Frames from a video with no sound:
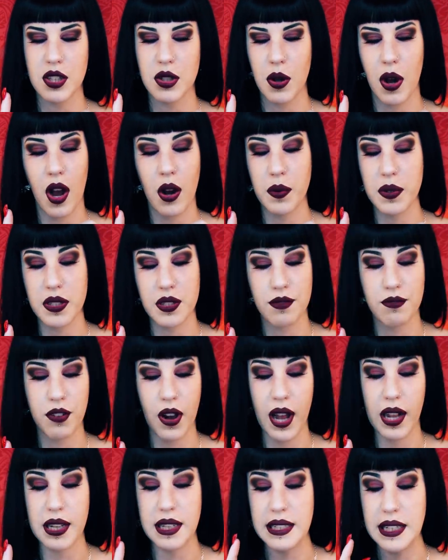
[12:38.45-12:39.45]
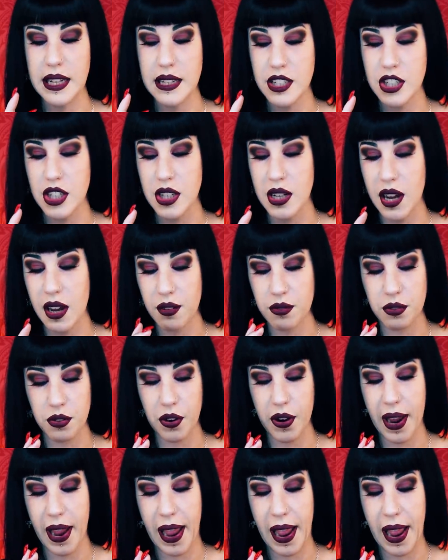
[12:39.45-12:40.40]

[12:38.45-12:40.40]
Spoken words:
So I was filing that shit out for